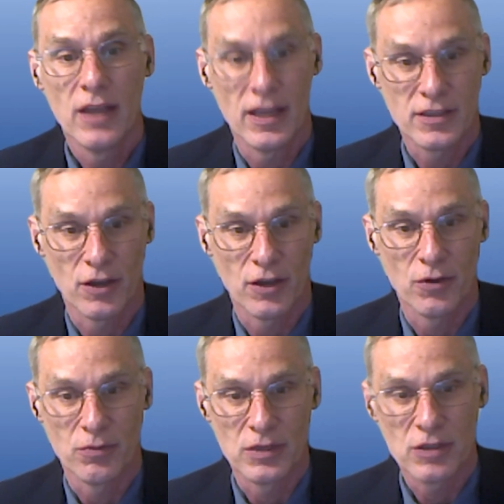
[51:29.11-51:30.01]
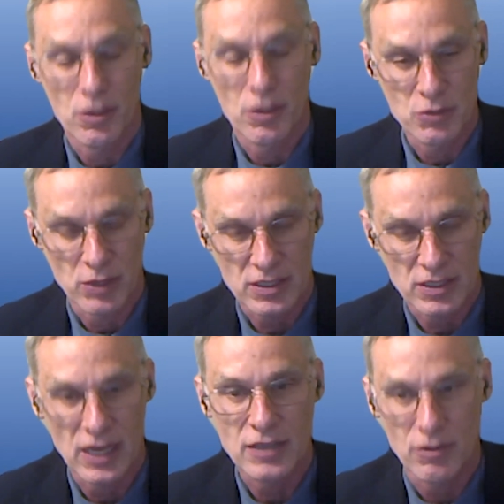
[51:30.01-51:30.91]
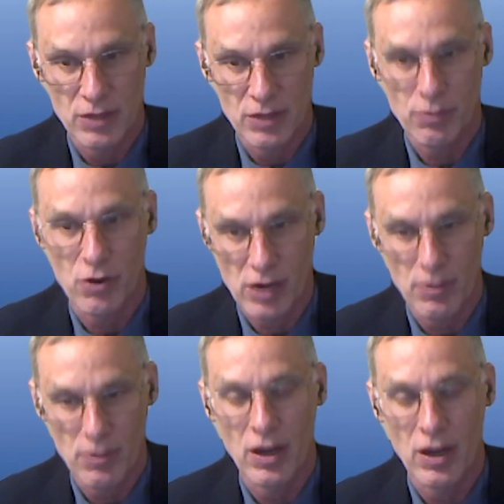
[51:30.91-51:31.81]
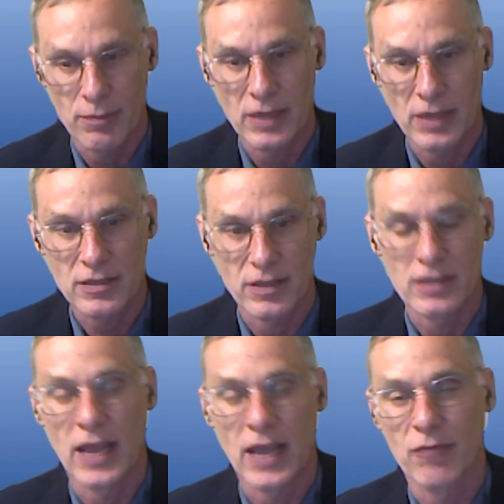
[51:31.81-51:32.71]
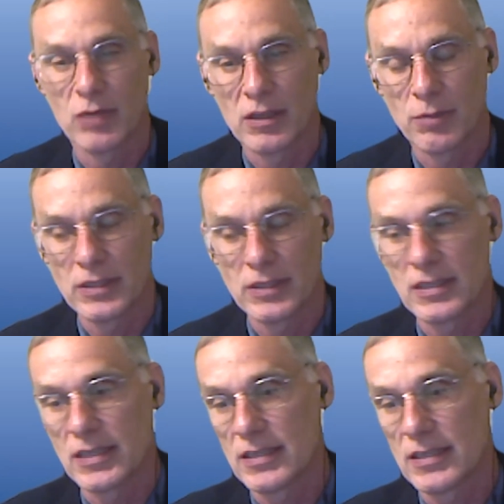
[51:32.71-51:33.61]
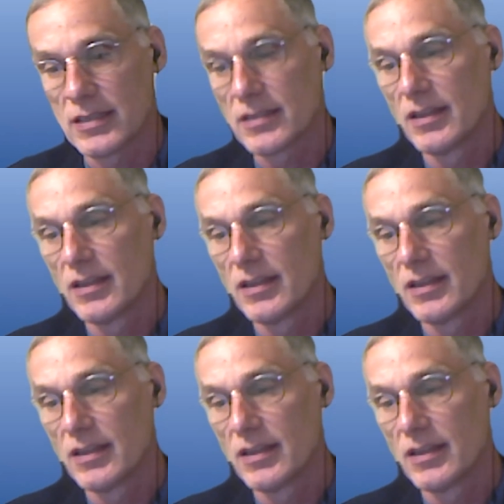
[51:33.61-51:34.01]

And so determines what states are in the program or not based on after we complete the census.